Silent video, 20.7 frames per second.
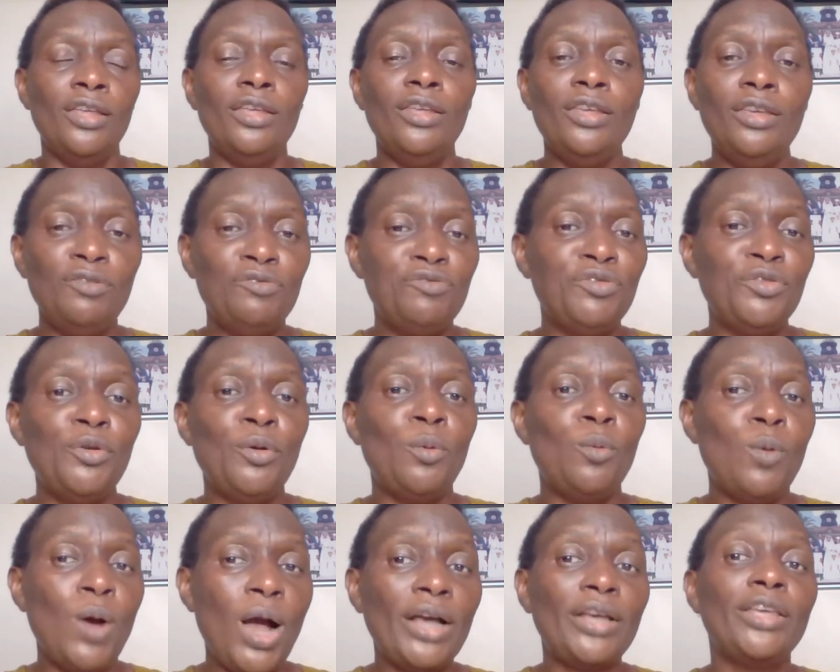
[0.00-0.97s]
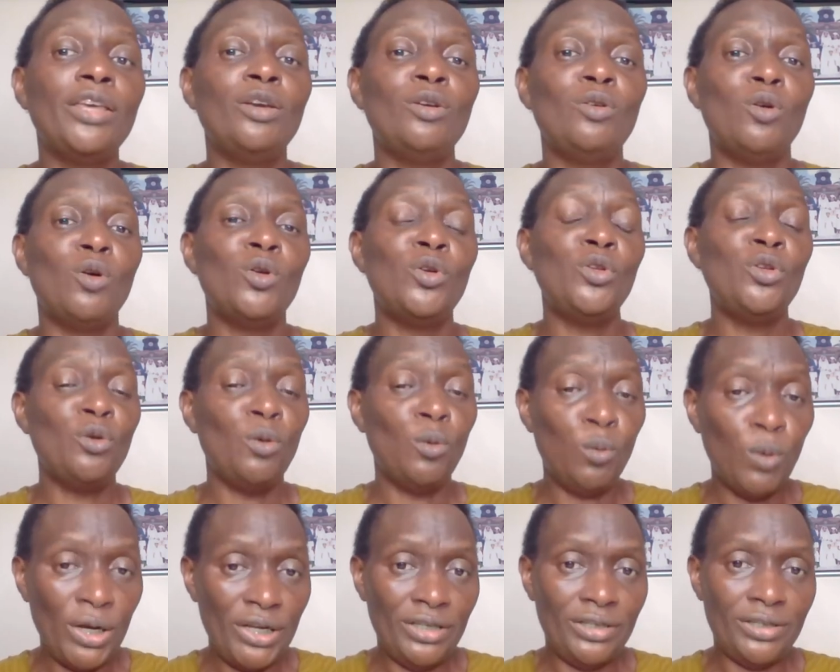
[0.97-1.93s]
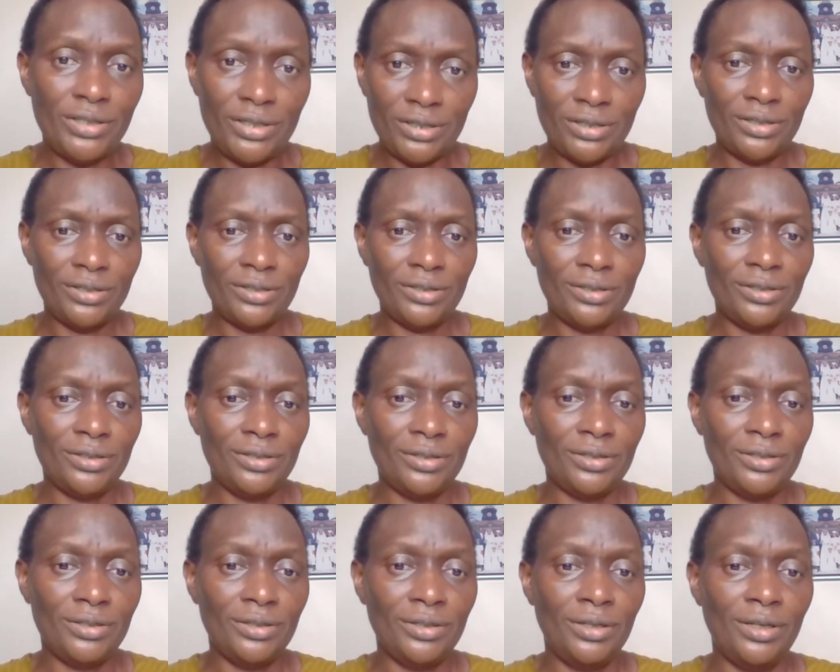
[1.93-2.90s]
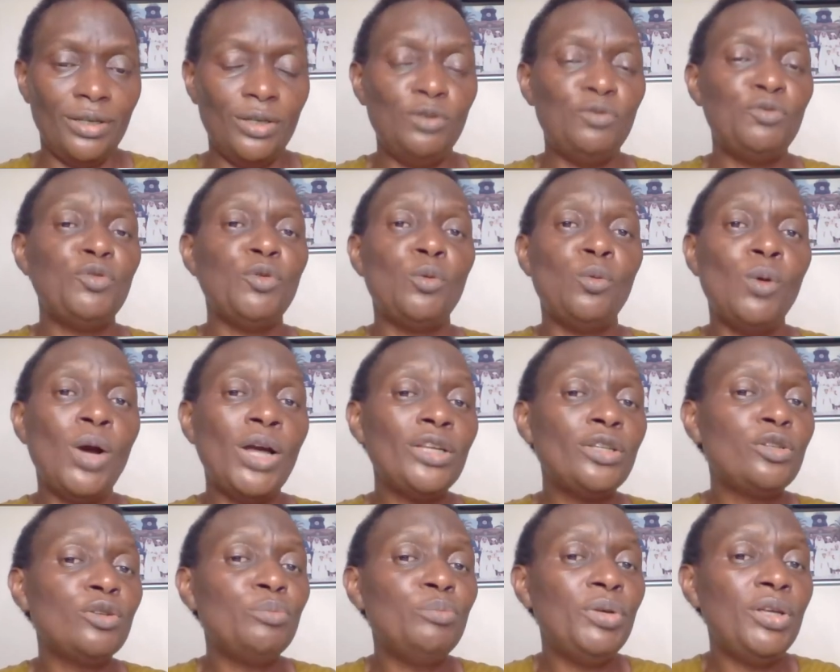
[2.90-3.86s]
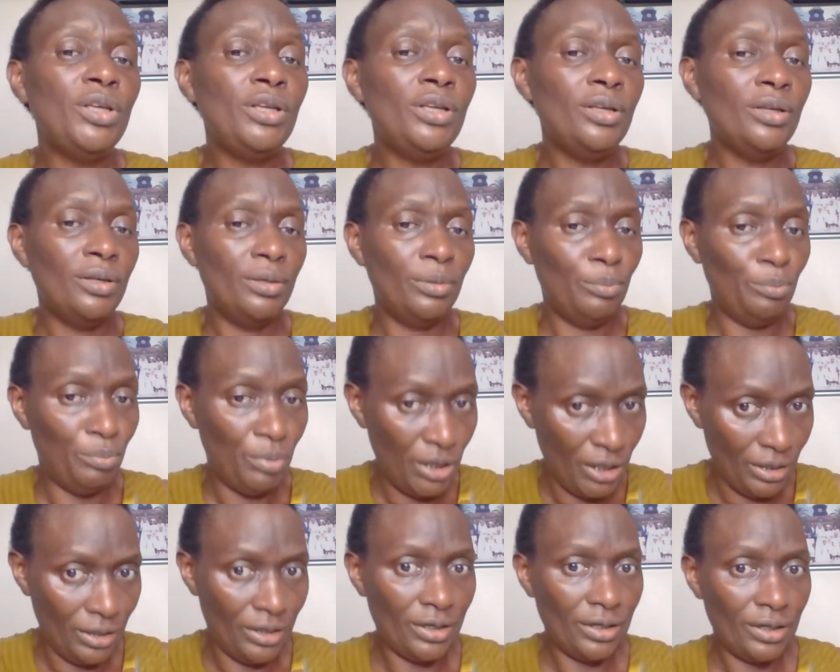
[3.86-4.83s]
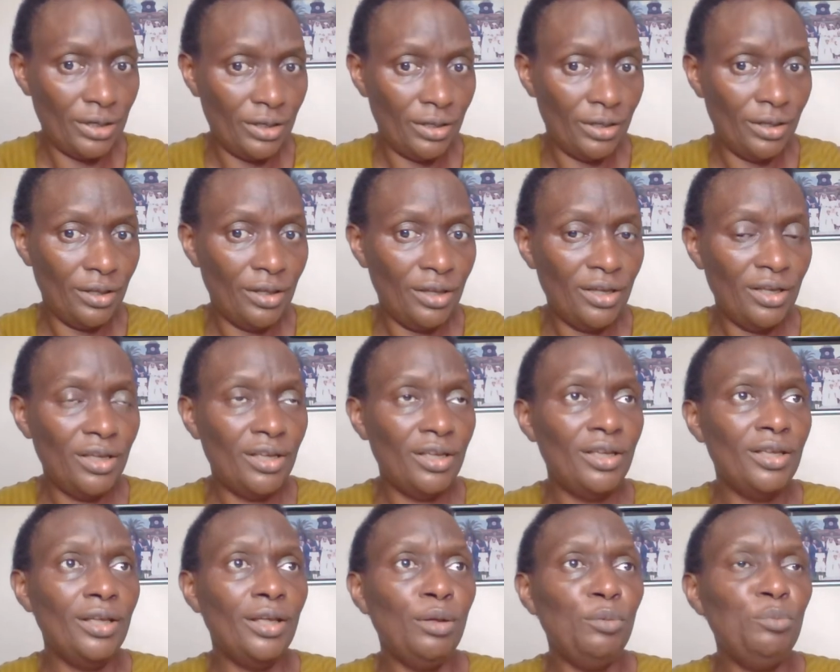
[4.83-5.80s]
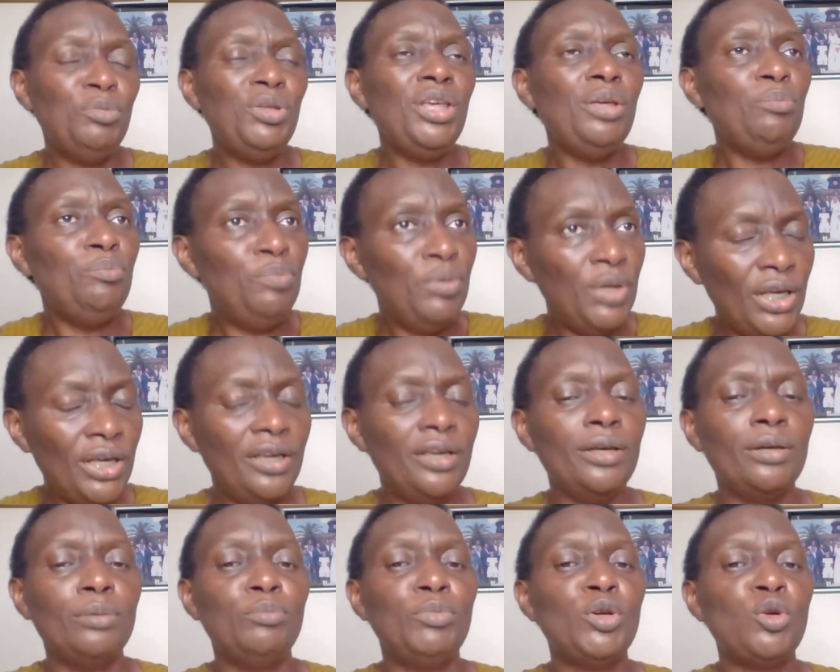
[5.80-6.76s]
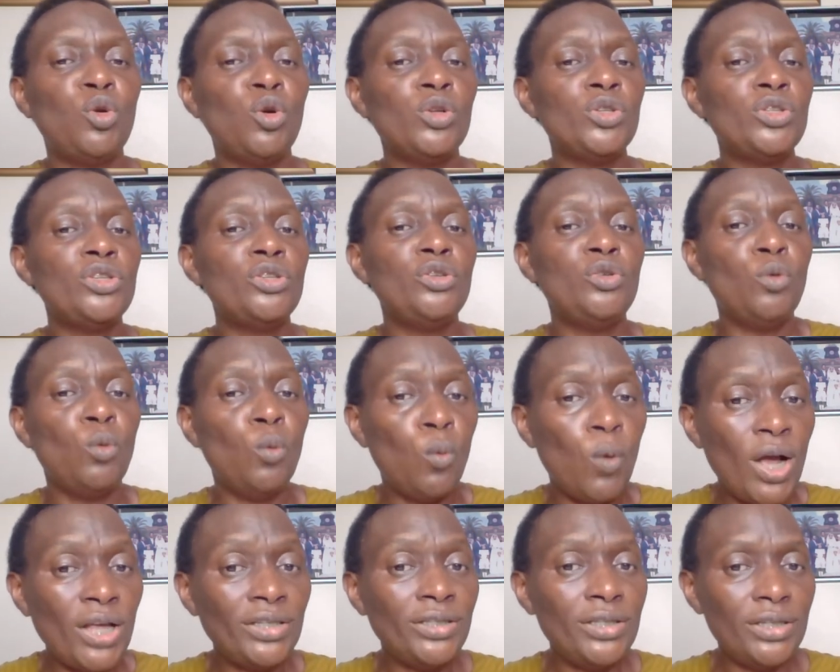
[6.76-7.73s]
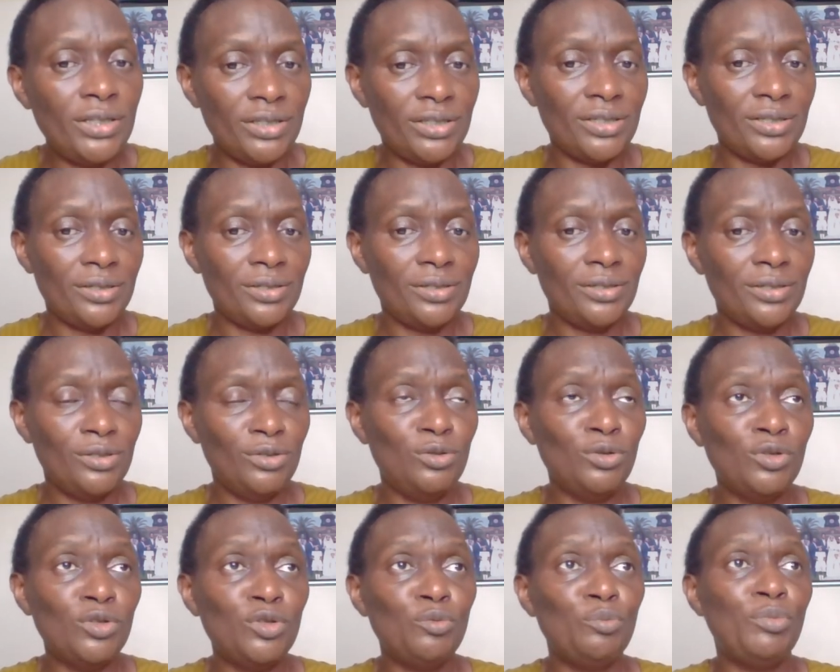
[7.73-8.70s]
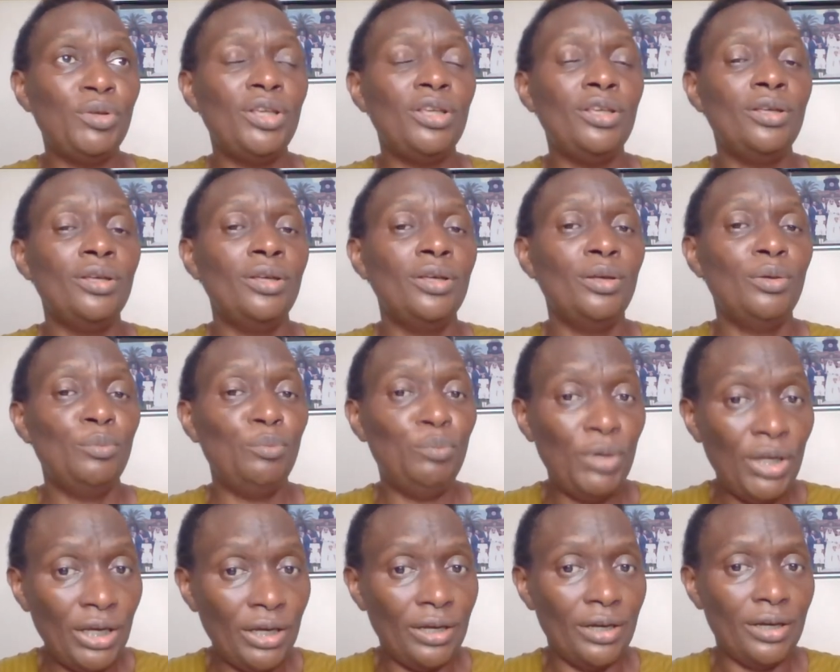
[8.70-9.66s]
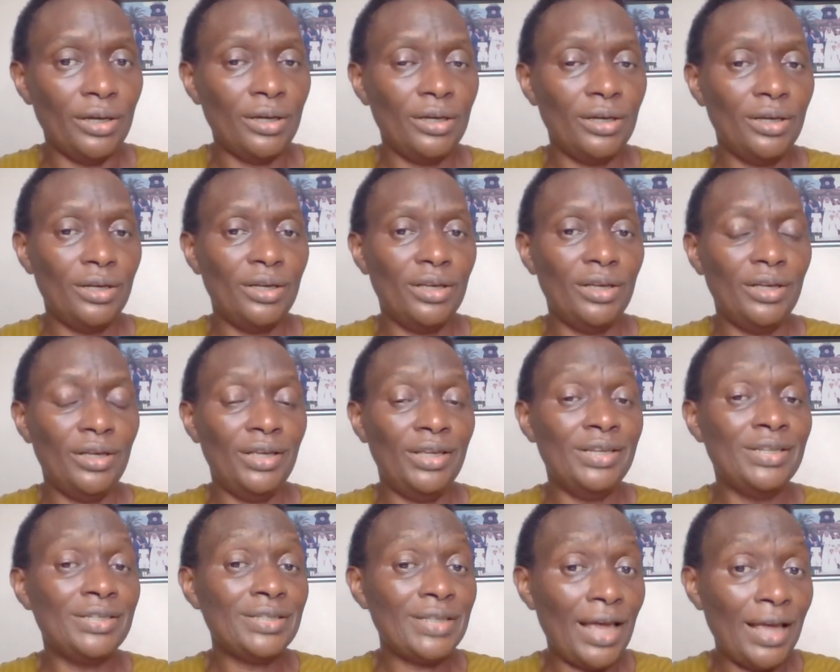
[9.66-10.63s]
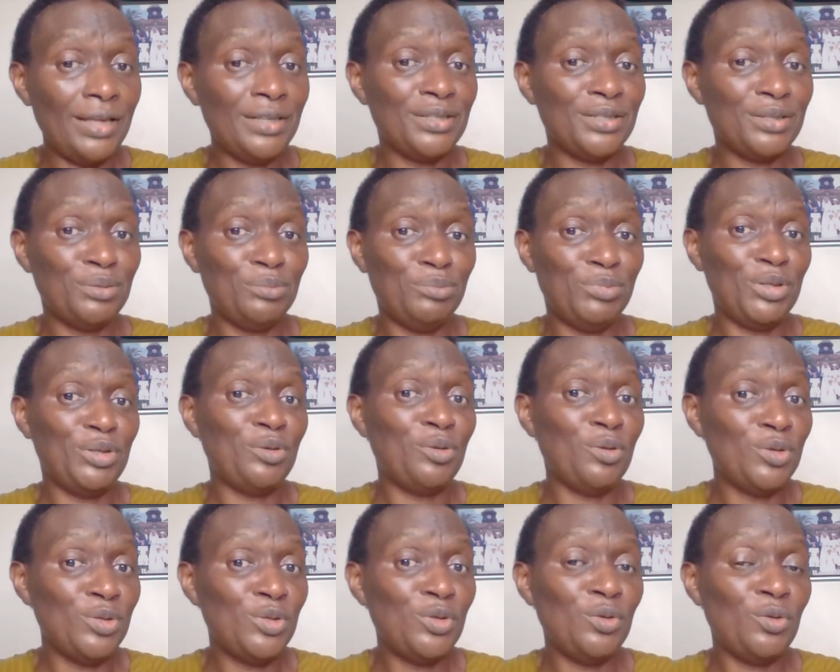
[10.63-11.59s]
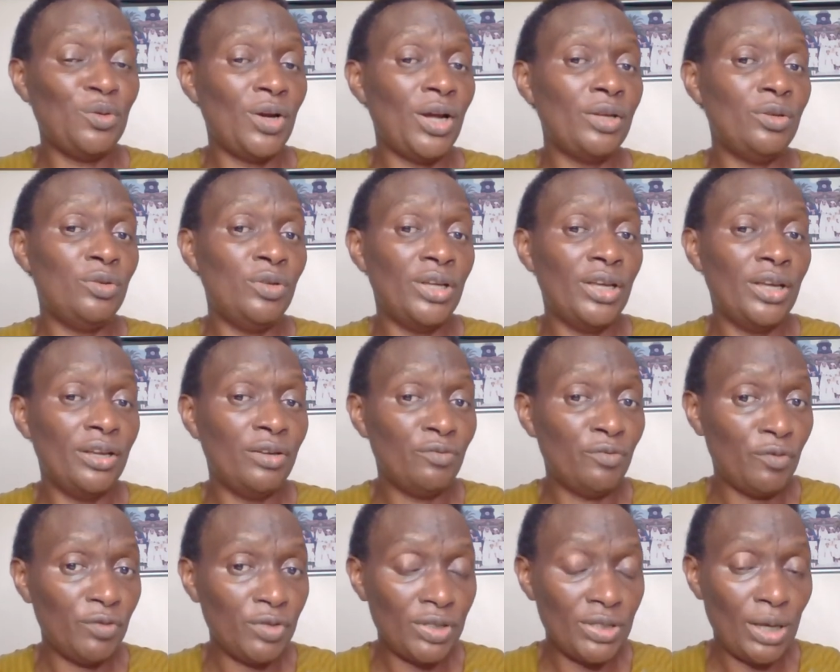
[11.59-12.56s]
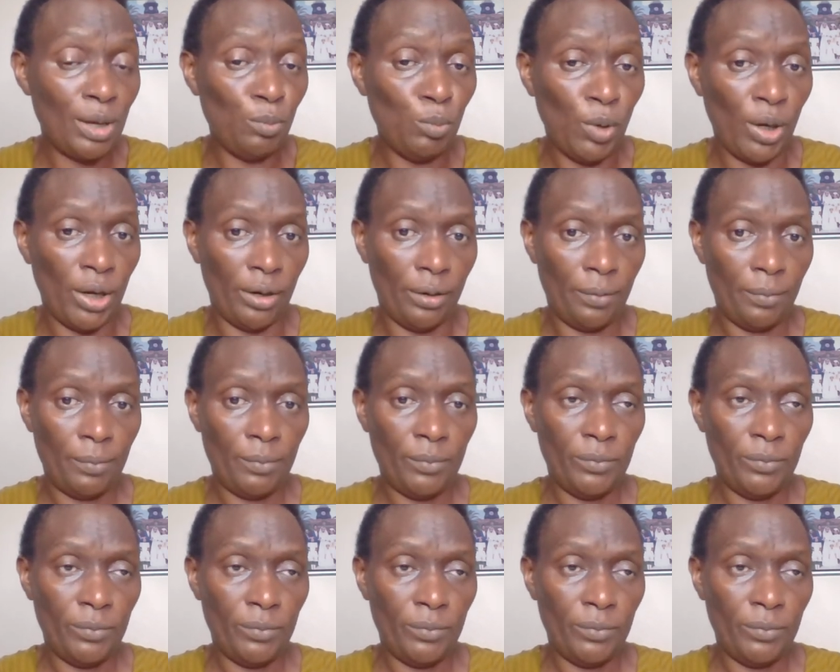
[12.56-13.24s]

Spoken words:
If you're working on your weight, if you want to be big because you want it. Don't be big in size because you are doing it for someone.